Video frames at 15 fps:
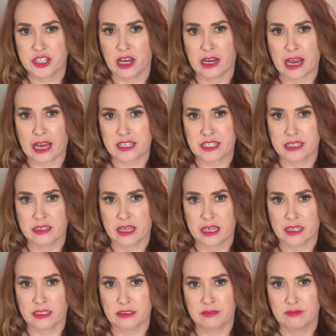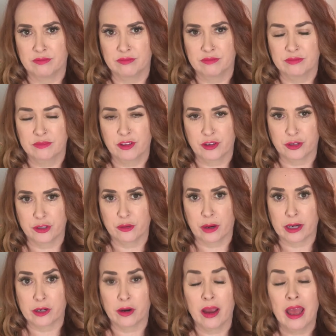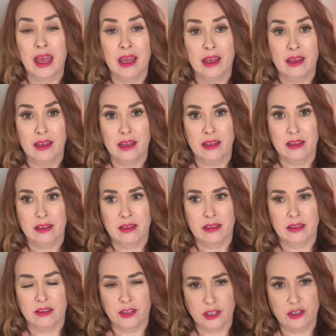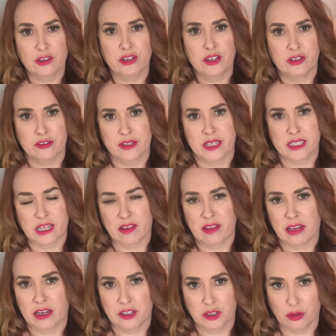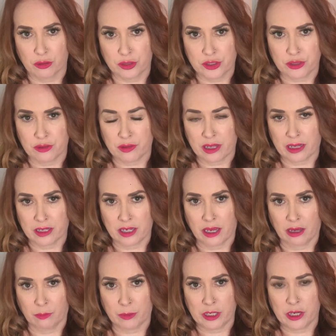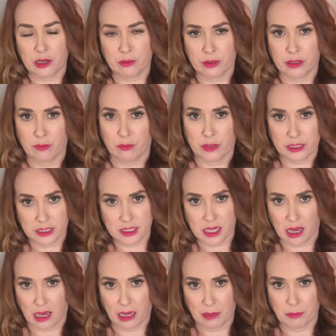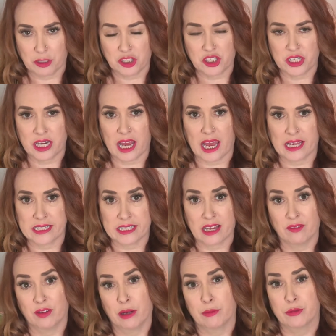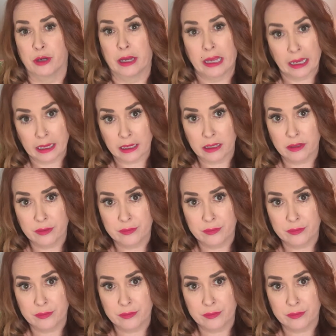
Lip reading: not acting like a third grader. The good news is, I think I told you that we know in real time she has given up drinking.